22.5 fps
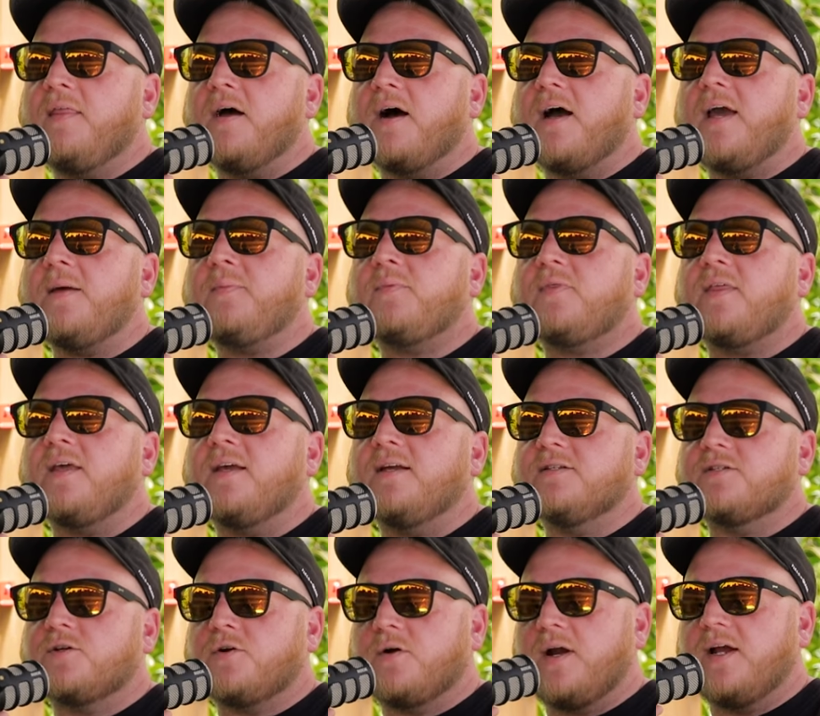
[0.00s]
And the hype
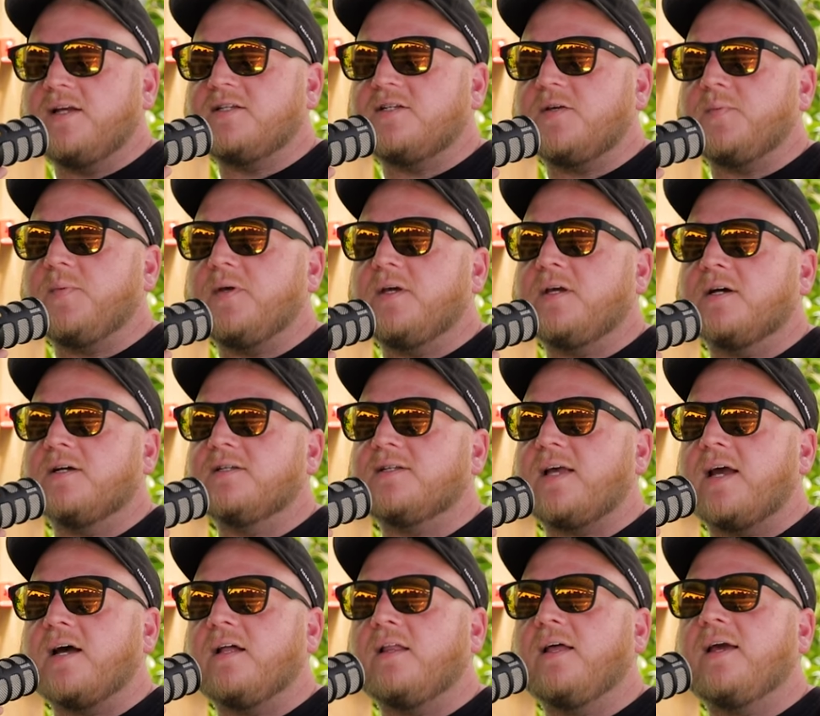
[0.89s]
thing is crazy
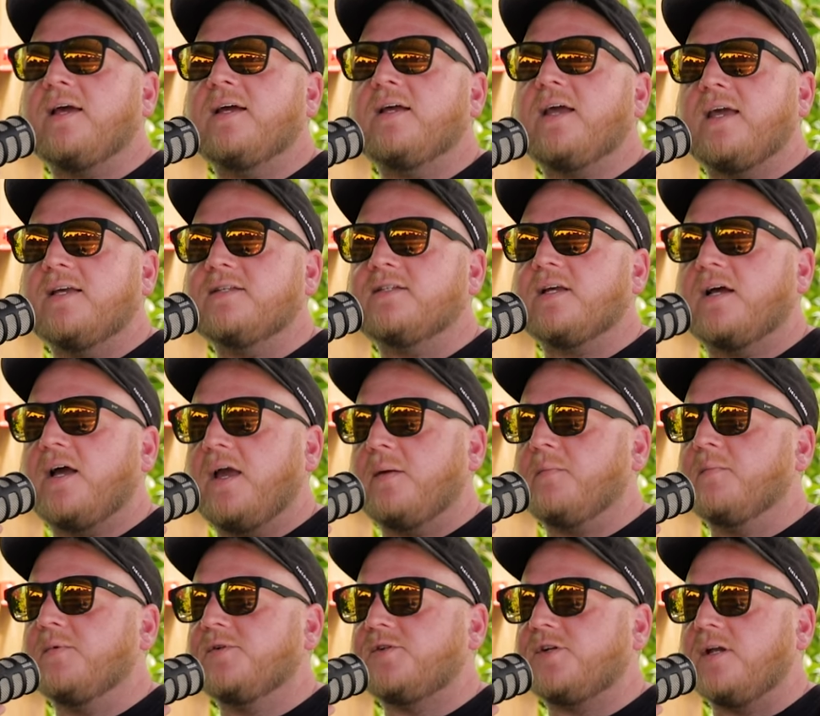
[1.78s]
because LA is a
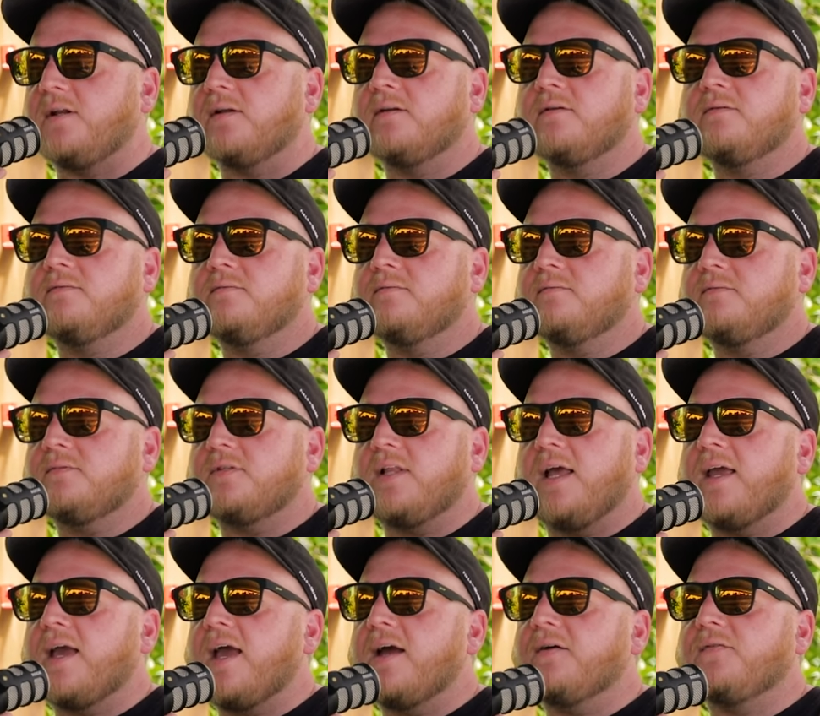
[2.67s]
hype machine. Yes.
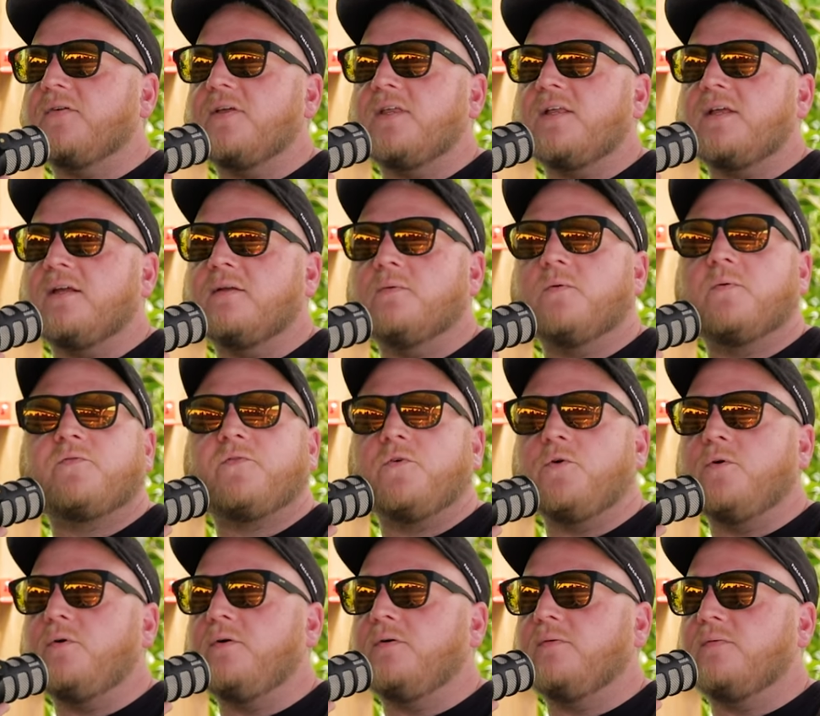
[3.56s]
Like everything,
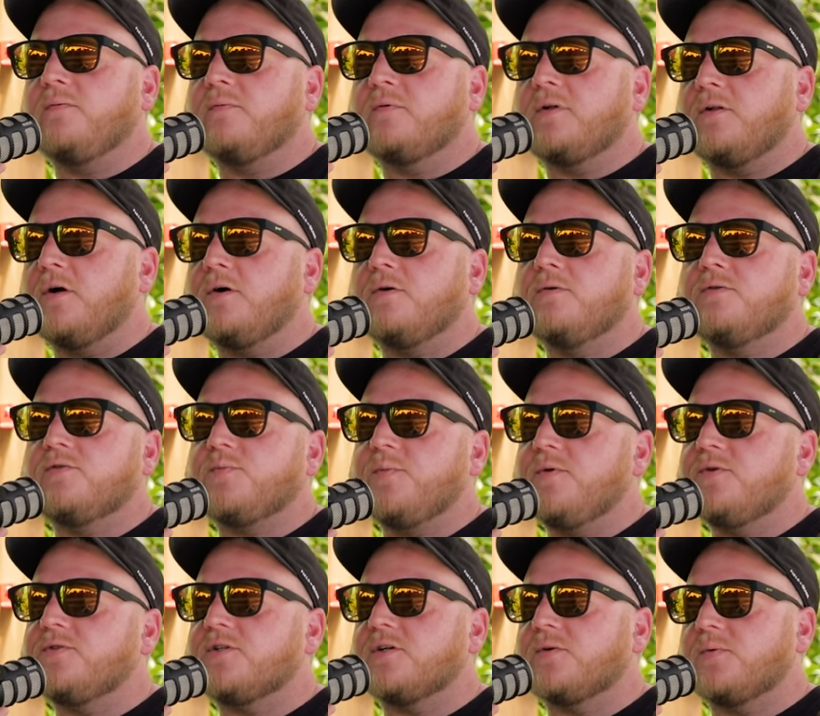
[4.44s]
food,
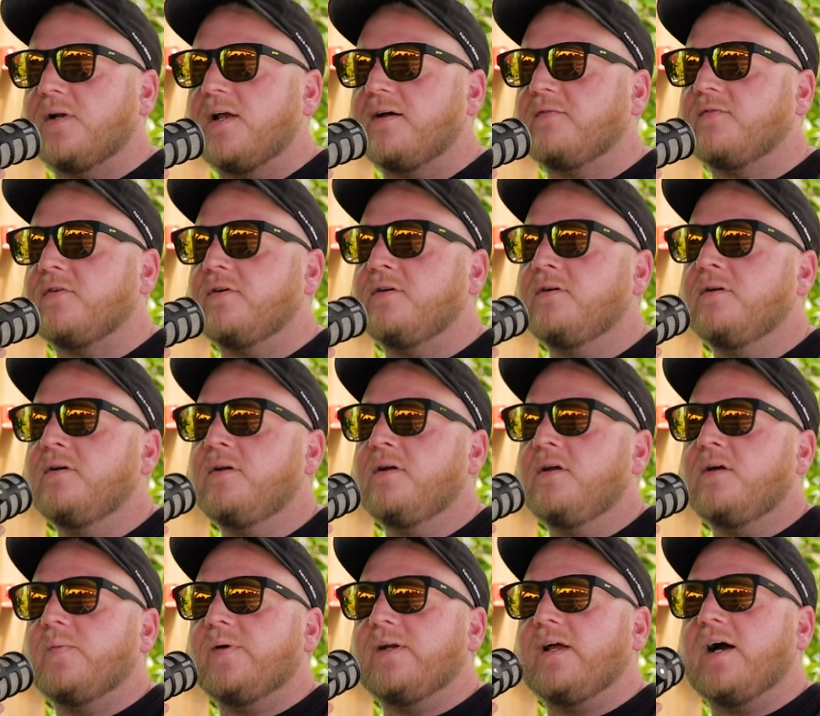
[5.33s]
clothes, music, whatever,
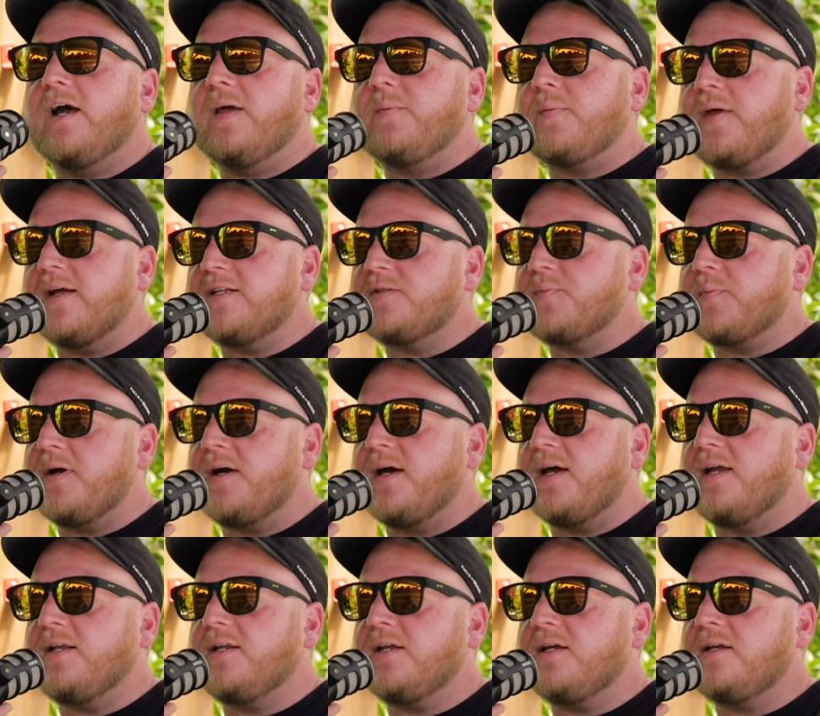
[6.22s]
when hype gets
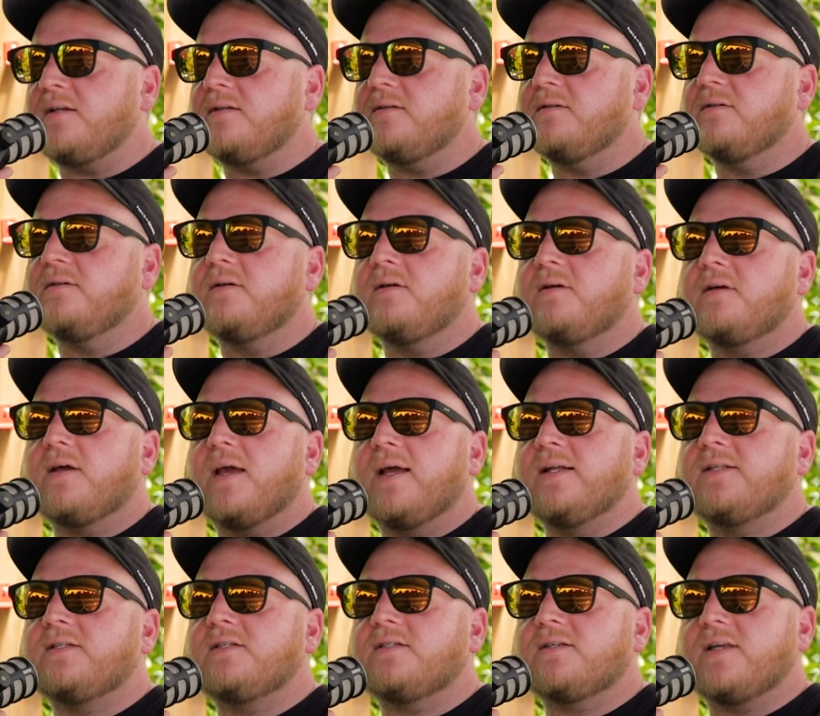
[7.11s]
behind it,
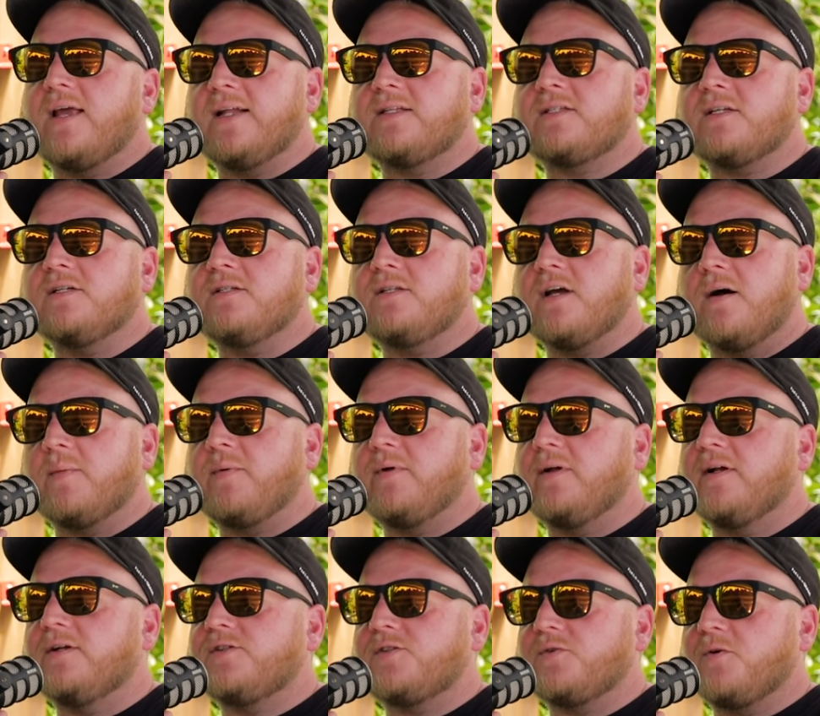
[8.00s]
it's it's a
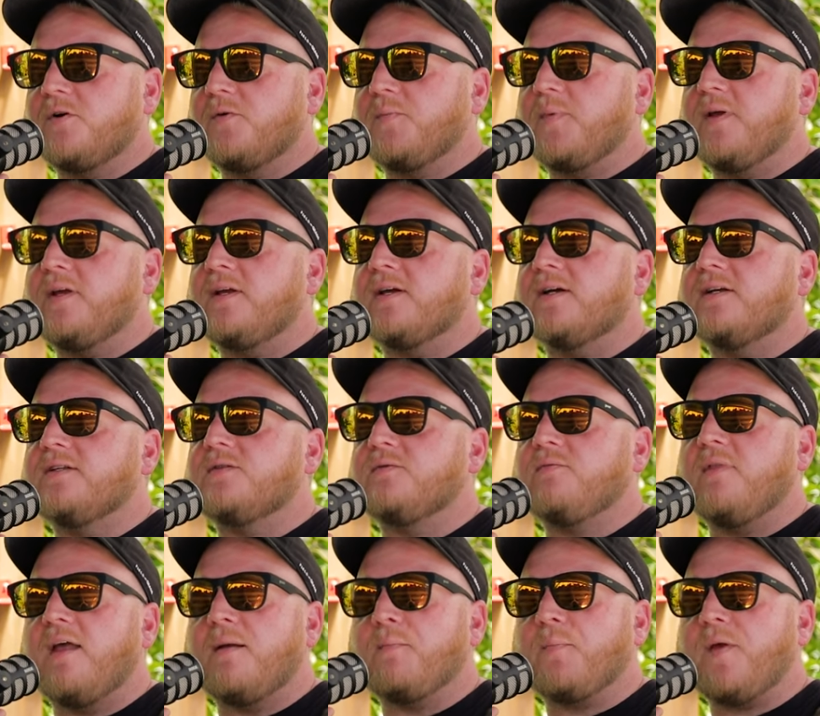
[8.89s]
double-edged sword
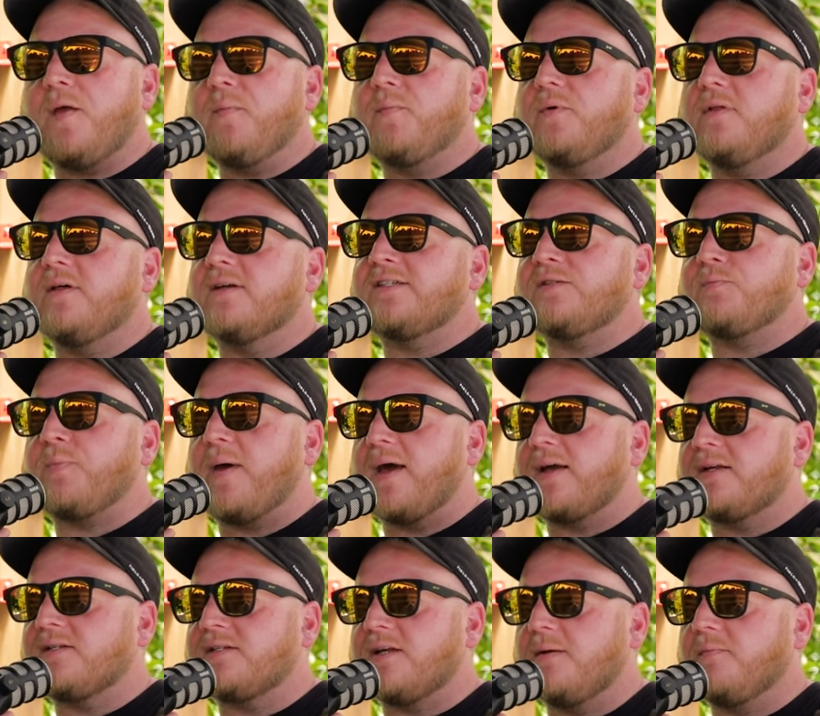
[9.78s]
because then people
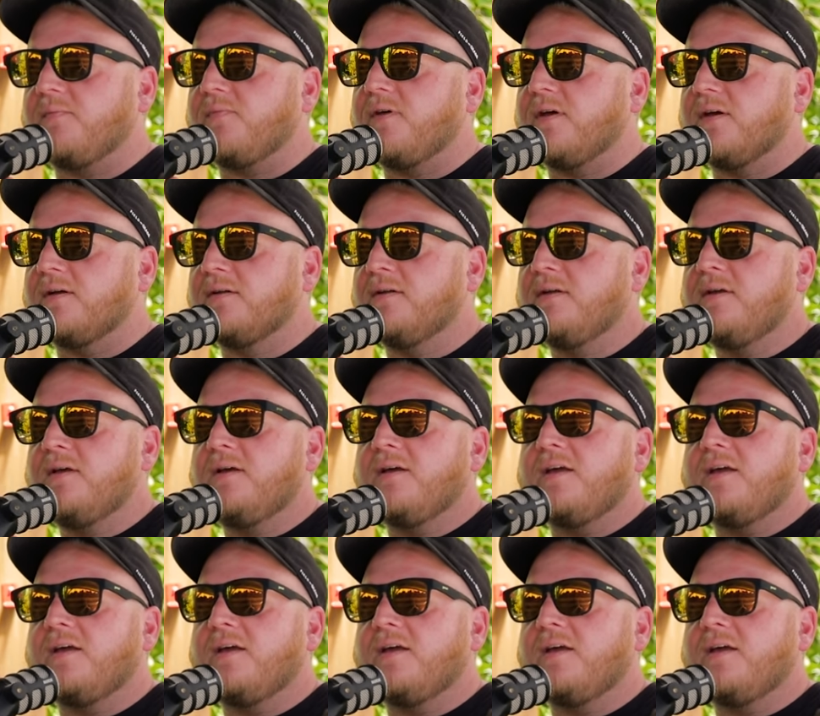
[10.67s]
expect something.